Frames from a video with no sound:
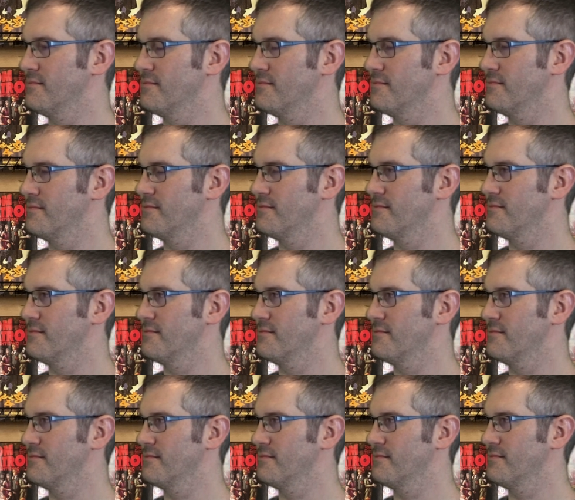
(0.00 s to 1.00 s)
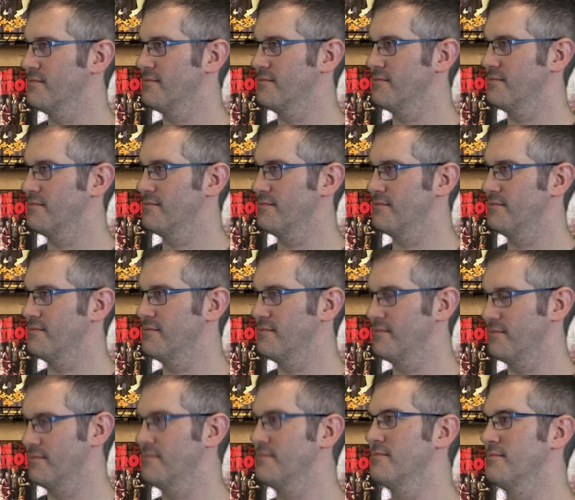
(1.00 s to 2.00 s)

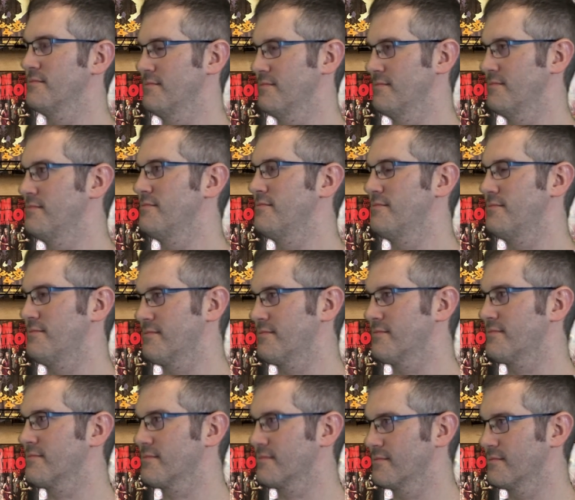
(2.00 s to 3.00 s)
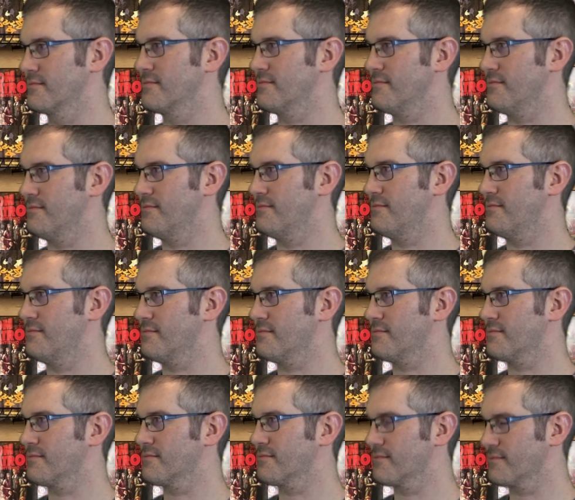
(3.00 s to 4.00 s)

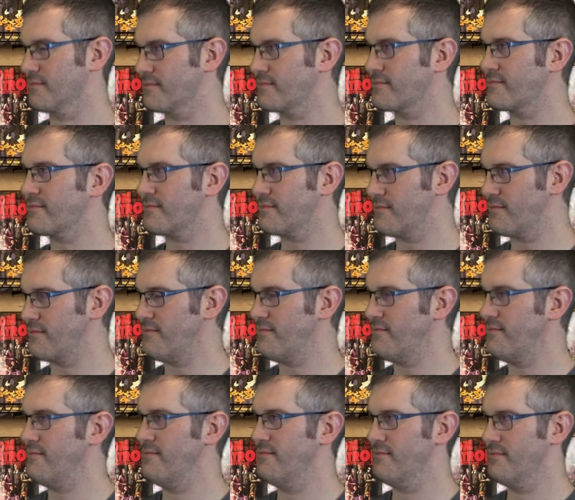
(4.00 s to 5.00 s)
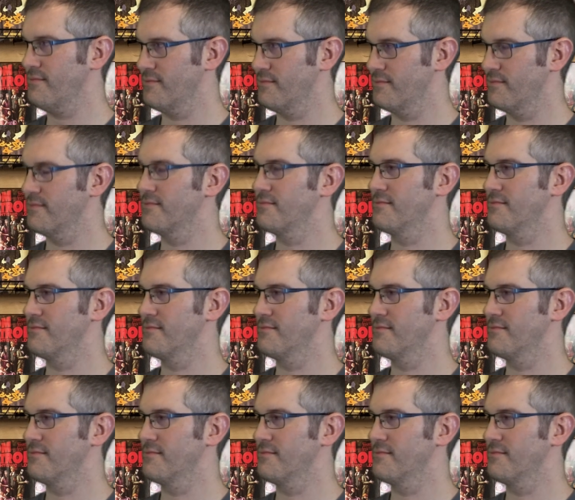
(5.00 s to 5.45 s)
(not speaking)